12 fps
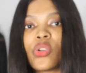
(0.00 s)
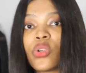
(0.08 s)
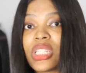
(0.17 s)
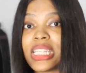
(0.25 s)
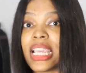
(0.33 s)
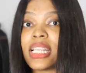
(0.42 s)

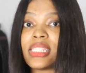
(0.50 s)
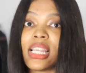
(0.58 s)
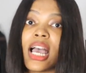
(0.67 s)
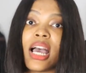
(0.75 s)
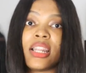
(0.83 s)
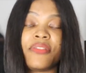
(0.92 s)
So Sheggz
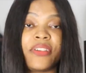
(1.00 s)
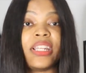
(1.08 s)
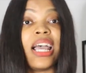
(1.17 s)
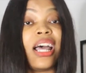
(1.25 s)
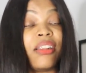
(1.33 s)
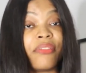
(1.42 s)
and
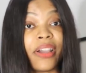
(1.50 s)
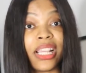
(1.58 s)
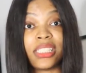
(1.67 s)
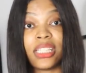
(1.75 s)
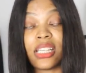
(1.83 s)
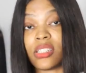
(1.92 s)
Phyna had a
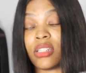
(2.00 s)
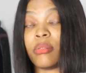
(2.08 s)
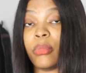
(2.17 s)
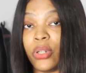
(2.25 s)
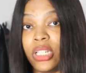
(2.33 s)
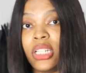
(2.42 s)
fight
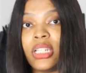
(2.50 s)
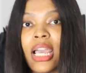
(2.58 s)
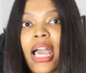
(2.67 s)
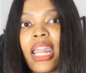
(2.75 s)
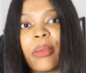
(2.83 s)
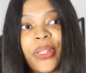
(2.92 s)
yesterday morning,
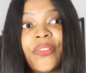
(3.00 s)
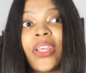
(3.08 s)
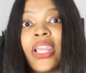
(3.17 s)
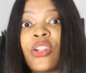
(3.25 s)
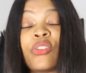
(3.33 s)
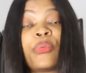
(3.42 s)
and I believe
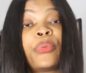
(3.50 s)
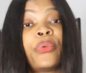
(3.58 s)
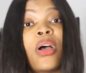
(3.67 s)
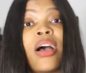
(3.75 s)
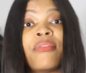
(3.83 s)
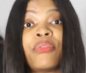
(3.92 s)
that a lot of
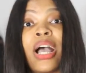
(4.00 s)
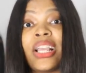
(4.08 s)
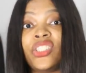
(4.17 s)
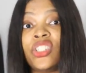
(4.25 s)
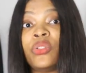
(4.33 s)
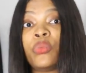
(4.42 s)
people have
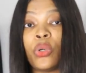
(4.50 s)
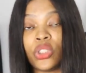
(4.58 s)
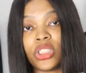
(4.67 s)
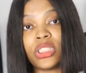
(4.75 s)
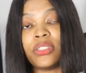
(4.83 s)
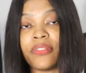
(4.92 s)
actually
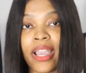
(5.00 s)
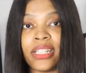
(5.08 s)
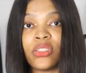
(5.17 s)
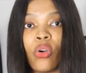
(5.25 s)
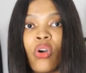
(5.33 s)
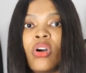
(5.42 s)
watched the
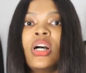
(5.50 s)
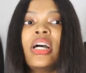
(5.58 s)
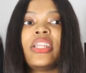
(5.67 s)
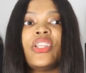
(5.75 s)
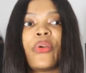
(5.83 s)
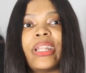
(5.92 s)
fight, or
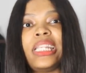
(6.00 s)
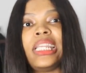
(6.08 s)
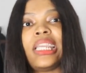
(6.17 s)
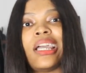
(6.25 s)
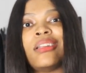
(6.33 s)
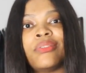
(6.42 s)
they
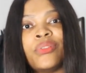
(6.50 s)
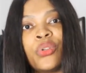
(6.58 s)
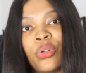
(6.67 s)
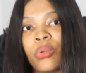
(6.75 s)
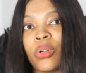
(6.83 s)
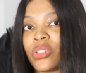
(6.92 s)
already kind of
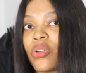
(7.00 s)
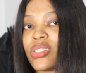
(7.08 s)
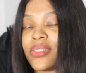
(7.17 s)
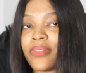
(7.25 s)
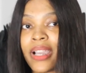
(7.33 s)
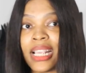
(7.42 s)
know what
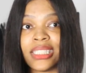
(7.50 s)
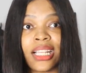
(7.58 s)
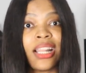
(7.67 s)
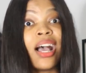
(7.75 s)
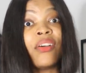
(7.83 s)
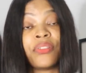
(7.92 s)
caused the fight
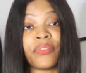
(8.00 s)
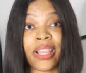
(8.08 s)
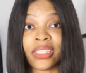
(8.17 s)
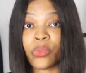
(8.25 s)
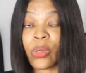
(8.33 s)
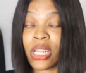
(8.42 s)
and how the
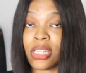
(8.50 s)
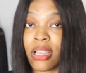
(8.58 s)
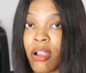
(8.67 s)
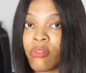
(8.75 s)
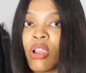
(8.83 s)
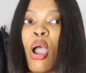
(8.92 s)
fight went
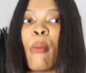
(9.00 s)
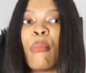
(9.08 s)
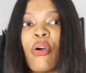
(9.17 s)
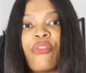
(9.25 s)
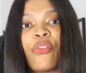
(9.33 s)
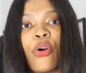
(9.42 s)
down.
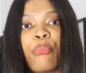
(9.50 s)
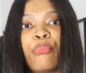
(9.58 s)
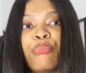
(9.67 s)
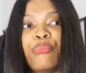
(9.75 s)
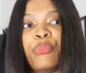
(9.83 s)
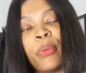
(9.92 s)
But
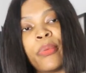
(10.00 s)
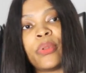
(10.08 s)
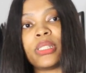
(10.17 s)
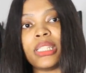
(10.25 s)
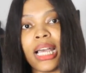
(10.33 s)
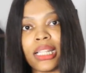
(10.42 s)
for
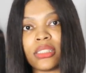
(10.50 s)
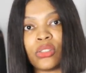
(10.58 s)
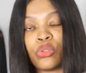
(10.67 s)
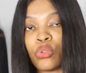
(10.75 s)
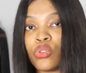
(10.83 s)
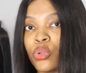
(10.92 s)
people
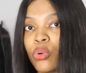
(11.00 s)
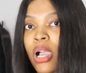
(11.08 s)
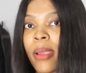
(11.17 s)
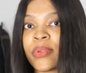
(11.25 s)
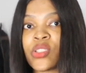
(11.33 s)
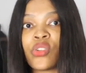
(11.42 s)
that don't know,
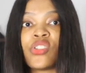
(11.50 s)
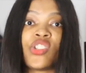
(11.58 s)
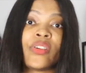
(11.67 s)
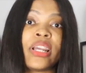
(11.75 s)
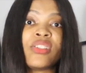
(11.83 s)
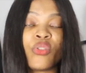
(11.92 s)
I'm just going to
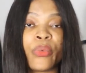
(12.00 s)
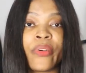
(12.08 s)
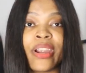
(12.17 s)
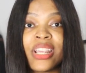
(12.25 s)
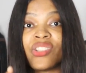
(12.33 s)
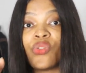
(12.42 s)
try and
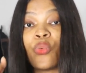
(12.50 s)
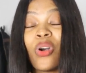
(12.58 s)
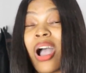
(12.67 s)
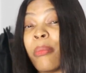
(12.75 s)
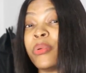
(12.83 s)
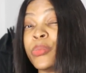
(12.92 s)
summarize
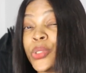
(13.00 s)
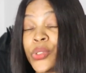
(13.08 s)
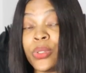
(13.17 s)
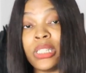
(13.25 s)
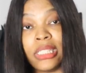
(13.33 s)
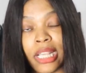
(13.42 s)
what happened
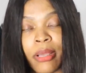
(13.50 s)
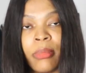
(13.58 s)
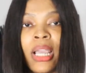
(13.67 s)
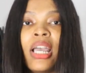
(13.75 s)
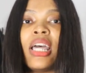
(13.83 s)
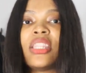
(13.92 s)
between
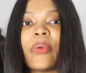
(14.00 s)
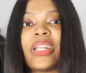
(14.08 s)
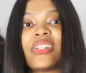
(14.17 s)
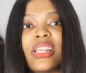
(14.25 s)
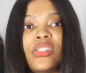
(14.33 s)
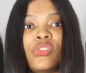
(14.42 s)
them. They
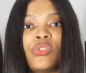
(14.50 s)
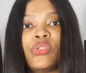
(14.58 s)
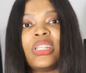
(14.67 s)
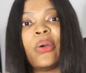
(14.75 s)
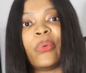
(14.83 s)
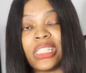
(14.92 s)
were trying to do
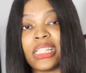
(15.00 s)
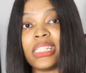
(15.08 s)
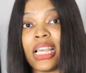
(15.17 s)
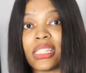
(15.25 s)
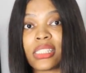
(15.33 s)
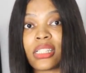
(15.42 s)
their wager
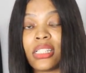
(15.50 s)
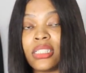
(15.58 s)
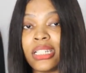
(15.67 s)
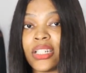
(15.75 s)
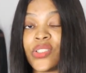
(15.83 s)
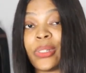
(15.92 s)
task,
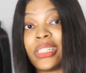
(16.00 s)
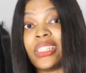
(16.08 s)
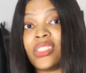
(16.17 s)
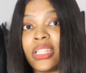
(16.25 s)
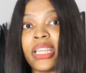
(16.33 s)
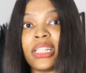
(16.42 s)
that they were
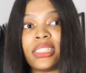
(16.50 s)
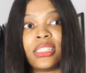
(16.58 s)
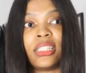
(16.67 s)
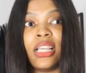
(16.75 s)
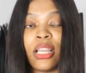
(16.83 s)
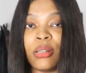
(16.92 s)
trying to get
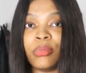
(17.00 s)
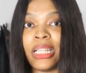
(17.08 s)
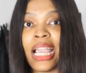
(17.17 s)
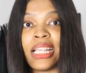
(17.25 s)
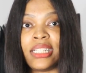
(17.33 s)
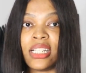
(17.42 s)

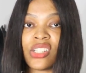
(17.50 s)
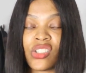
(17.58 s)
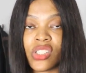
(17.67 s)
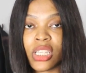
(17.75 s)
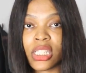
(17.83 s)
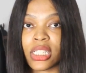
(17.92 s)
their
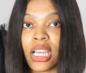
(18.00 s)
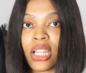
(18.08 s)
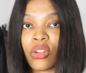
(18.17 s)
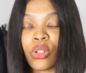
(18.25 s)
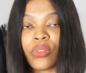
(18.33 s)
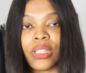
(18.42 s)
ideas together
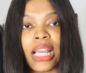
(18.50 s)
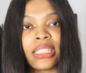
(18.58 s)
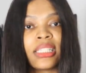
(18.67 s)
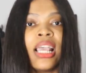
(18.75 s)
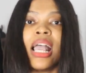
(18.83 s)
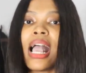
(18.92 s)
and all of
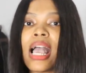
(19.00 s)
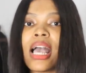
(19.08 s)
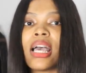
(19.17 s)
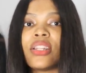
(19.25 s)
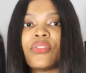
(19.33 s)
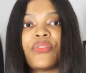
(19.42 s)
that,
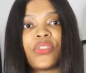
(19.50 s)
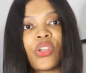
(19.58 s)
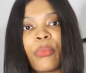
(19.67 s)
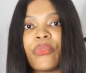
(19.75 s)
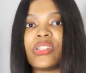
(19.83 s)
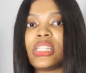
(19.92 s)
and for
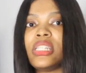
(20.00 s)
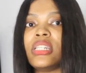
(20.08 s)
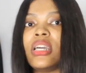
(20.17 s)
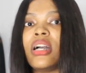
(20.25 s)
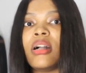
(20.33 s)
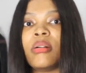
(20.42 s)
some
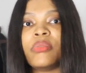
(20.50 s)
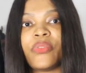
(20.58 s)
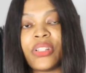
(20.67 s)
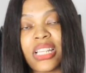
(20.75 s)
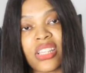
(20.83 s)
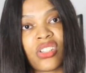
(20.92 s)
reason
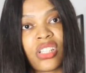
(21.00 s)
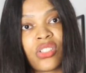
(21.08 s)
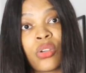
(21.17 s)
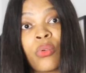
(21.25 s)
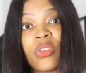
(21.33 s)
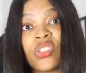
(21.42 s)
Phyna's
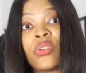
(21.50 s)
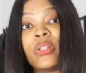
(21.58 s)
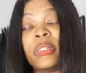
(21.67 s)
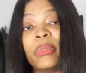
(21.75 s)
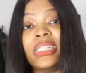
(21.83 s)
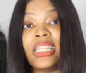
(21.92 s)
suggestion was not
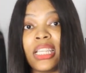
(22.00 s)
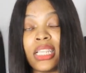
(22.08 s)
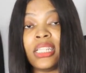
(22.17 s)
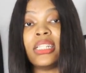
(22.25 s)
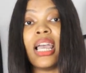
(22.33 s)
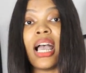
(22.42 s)
really being
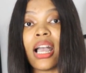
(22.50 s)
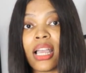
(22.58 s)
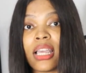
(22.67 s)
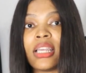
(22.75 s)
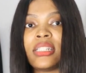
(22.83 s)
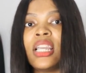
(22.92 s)
taken,
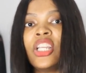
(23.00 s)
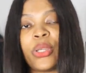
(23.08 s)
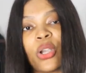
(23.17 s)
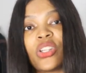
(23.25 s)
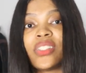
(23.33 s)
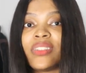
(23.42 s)
and
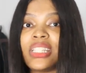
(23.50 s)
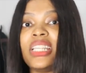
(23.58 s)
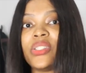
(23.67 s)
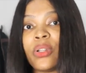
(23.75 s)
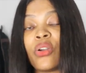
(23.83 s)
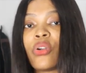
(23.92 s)
because of
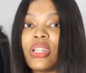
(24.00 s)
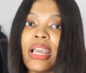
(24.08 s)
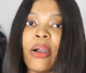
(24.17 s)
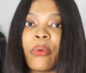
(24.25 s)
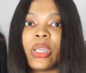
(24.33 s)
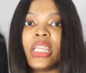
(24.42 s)
things were not going
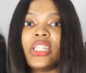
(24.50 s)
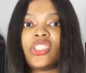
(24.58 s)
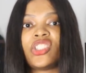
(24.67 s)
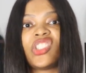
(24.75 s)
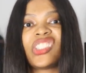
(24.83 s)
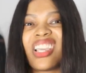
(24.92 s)
her way,
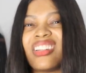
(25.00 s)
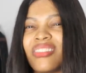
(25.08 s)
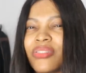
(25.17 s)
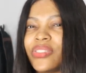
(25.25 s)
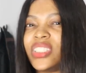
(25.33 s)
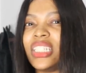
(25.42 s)
she just kind
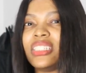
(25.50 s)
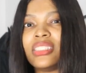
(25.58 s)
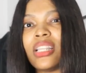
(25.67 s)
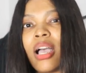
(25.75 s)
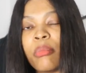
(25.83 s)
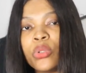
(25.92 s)
of
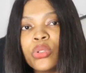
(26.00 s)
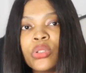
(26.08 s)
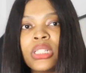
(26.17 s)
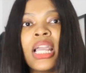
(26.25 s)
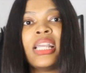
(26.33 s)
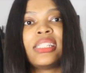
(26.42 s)
changed her
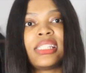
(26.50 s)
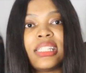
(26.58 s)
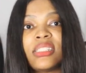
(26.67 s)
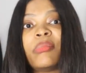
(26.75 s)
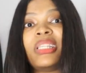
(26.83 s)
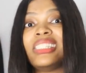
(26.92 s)
mood,
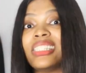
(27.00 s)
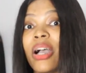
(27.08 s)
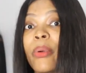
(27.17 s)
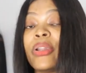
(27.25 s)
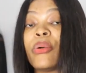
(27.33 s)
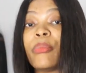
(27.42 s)
said some things
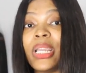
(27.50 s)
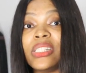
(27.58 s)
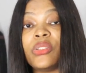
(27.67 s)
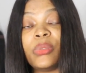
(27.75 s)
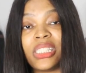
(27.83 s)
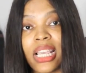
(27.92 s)
that were not
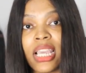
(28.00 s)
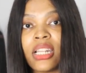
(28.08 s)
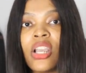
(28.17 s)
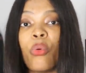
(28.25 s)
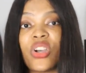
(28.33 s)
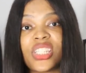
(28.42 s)
meant to be
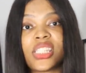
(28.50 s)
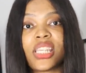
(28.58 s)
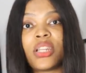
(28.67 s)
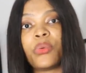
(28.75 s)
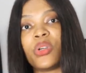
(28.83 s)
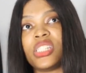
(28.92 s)
said. What she
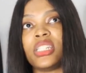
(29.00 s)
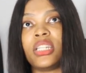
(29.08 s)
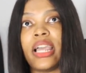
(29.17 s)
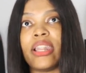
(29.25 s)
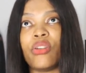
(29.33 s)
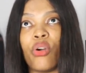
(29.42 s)
said was in the
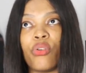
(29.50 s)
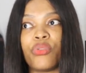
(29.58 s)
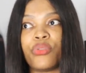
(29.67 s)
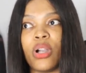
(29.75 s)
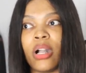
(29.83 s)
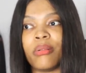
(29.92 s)
line
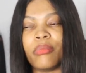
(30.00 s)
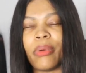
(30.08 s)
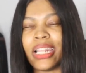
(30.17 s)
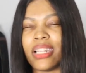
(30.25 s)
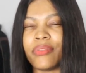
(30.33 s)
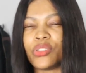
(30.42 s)
of
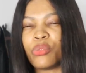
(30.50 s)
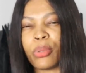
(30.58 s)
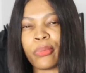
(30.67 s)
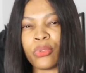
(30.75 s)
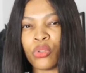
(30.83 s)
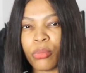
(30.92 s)
my level two
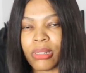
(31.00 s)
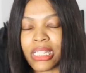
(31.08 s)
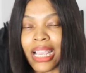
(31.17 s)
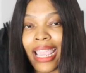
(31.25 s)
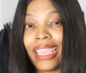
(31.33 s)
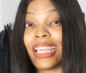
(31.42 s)
people know
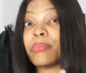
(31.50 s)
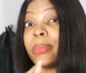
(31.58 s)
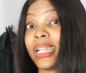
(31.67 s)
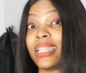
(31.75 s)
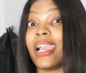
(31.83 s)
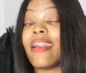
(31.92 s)
me, I get
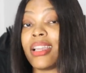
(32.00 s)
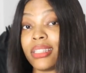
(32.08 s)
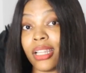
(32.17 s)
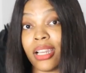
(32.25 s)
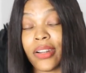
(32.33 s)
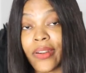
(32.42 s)
bad
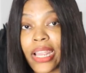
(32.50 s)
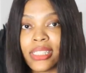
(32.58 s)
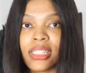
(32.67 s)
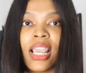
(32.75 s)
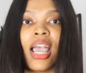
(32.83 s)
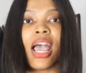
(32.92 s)
character,
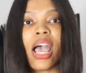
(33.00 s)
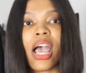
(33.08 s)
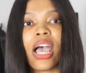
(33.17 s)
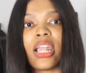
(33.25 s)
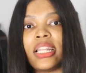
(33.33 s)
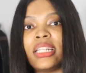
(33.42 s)
right?
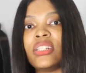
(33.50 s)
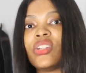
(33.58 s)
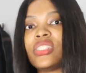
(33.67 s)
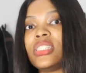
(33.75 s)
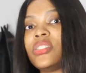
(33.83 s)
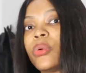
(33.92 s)
And it did
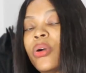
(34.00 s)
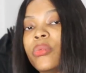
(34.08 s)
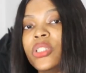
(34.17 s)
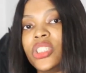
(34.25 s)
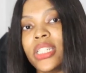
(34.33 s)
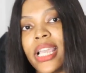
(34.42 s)
not sit
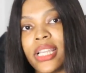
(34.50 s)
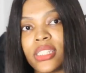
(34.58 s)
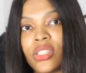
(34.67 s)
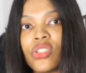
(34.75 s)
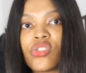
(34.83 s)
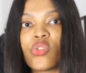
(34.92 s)
well with
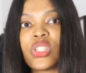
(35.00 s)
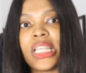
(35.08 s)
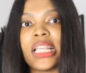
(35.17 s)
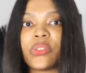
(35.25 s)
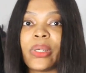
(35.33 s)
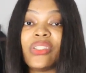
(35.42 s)
Sheggz, so
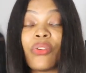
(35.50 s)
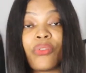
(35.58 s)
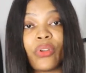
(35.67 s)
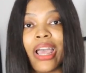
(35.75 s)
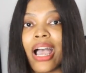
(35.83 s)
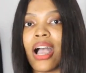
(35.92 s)
Sheggz went off on her.